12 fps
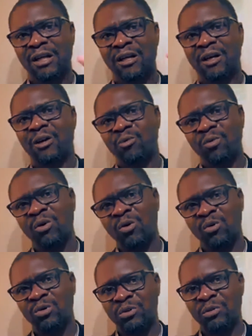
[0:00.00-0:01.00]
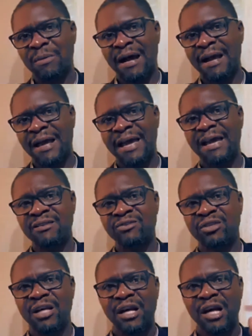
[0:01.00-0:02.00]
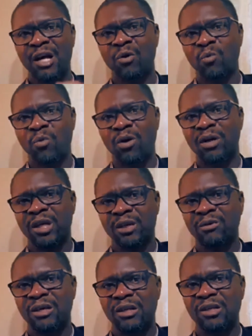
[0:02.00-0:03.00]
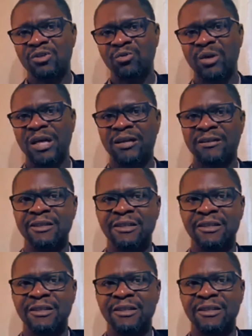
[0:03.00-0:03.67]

God will hold you by hands and walk you in his way.